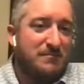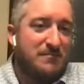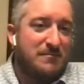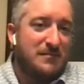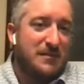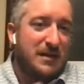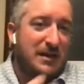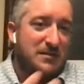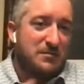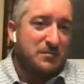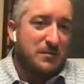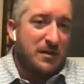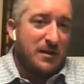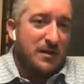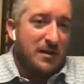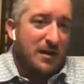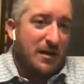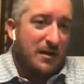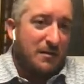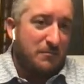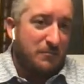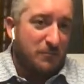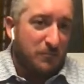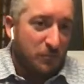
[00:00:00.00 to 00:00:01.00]

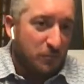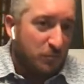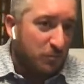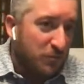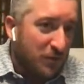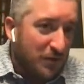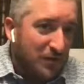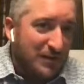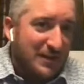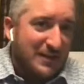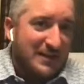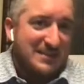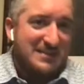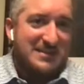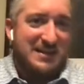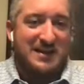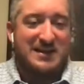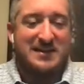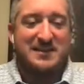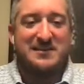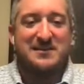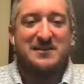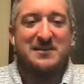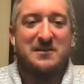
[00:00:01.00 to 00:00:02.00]
I'm really
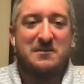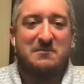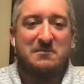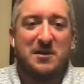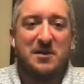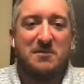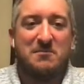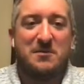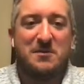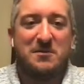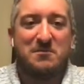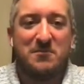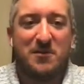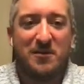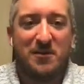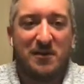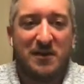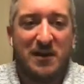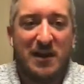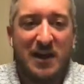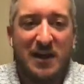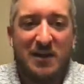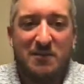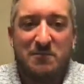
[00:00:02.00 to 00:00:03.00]
excited about Bitmart.
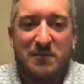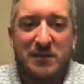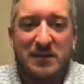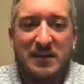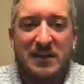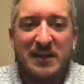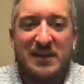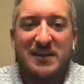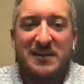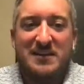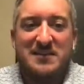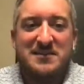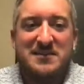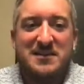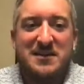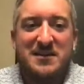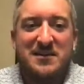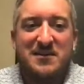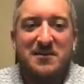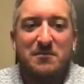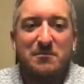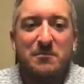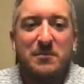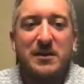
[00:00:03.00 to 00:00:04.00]
I mean, it is going
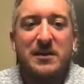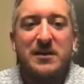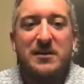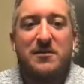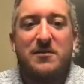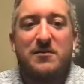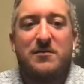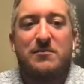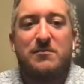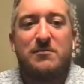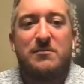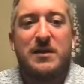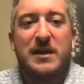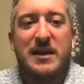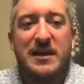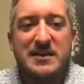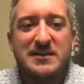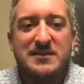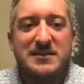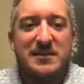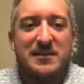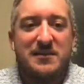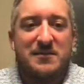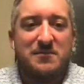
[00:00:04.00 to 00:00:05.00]
to be
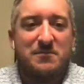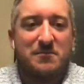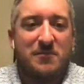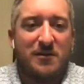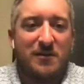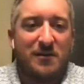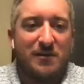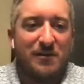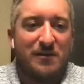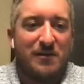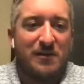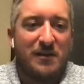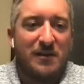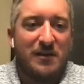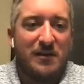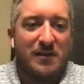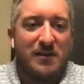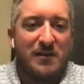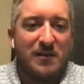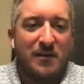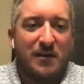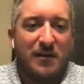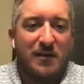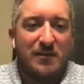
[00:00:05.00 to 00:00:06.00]
crazy tomorrow.
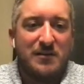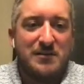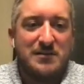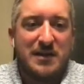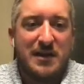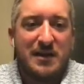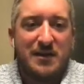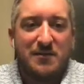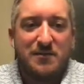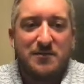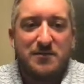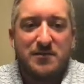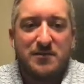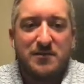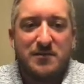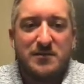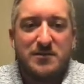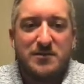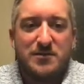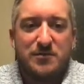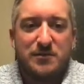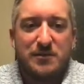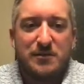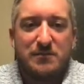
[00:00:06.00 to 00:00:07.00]
All right, let's add her to this
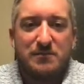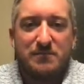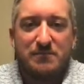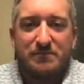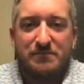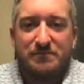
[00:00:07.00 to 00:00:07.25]
stream.